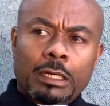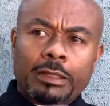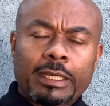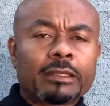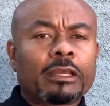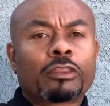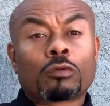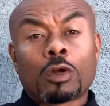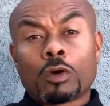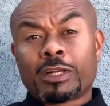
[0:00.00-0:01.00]
they're
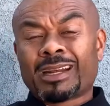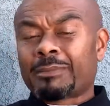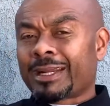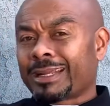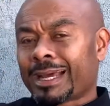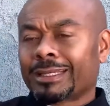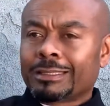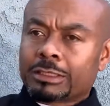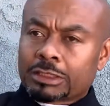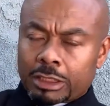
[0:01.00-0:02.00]
thrown, and I'm not
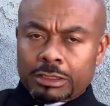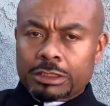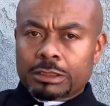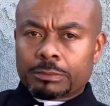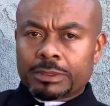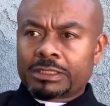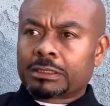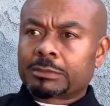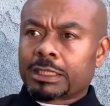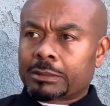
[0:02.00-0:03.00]
knocking churches, but
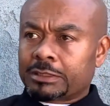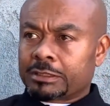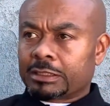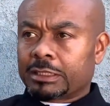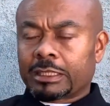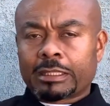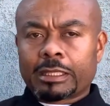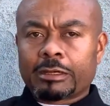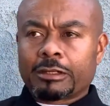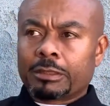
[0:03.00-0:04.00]
sometimes
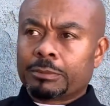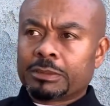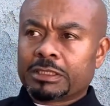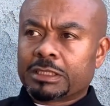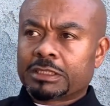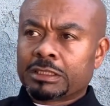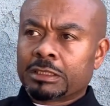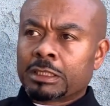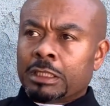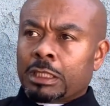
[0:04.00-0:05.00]
they're in a position
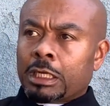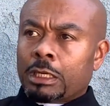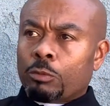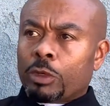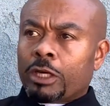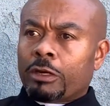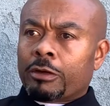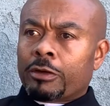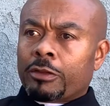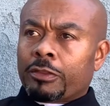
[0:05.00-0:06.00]
where
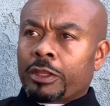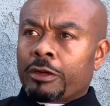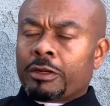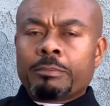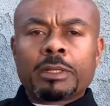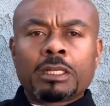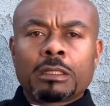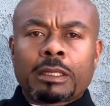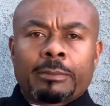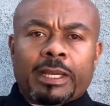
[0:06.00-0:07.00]
they're in the
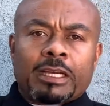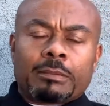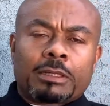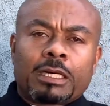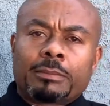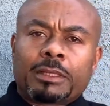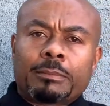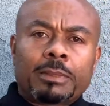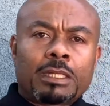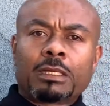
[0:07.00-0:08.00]
middle. They may come in the
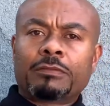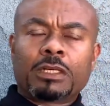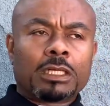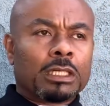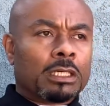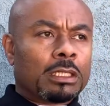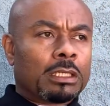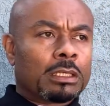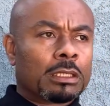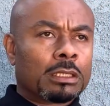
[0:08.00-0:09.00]
middle
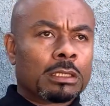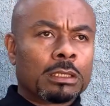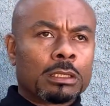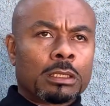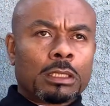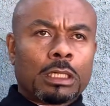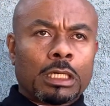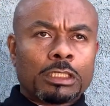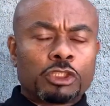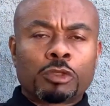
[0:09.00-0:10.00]

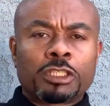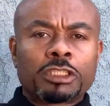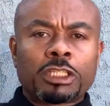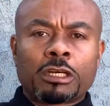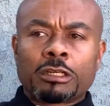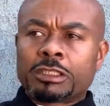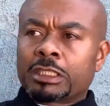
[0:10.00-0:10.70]
of join a church,